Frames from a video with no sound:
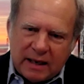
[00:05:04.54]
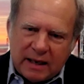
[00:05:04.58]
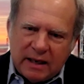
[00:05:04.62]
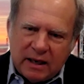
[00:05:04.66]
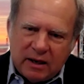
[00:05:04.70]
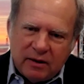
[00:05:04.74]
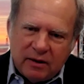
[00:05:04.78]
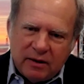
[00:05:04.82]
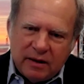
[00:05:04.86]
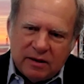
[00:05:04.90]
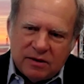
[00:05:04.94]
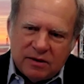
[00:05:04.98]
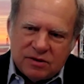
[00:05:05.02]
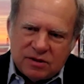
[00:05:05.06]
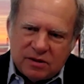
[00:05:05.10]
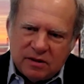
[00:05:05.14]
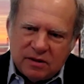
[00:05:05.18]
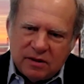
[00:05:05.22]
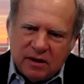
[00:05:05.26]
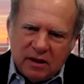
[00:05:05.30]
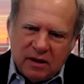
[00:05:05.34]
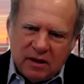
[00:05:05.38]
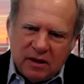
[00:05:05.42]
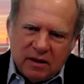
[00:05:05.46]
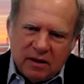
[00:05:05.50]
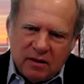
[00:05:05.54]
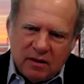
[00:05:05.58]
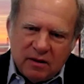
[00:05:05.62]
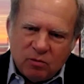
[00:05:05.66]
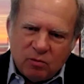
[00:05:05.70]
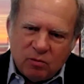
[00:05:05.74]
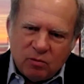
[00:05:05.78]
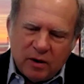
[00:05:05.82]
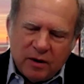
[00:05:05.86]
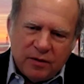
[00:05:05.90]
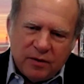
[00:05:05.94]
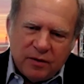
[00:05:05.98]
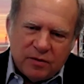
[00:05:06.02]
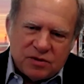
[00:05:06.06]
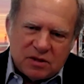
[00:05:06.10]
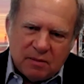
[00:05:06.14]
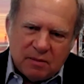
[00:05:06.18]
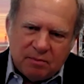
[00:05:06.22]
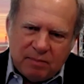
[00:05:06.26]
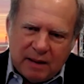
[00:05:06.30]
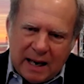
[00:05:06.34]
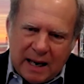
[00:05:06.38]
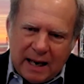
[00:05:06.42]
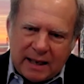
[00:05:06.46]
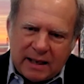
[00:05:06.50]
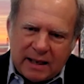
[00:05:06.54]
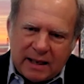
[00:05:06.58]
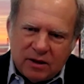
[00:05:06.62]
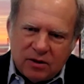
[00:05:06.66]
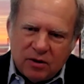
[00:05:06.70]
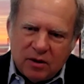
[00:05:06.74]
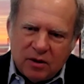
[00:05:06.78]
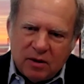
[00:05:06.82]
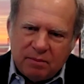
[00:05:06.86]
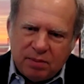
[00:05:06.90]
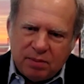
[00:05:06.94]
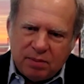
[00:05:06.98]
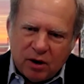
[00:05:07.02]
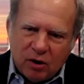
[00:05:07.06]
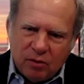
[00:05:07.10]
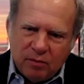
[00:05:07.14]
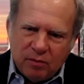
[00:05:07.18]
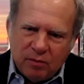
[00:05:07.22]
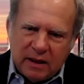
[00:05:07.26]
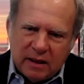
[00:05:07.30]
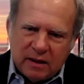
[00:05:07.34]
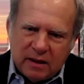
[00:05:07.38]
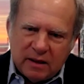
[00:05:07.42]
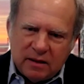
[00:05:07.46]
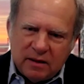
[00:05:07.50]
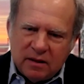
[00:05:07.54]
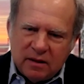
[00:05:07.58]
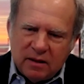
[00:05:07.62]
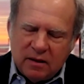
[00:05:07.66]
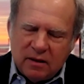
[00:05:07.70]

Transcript: areas, where there's the Bakken or the Permian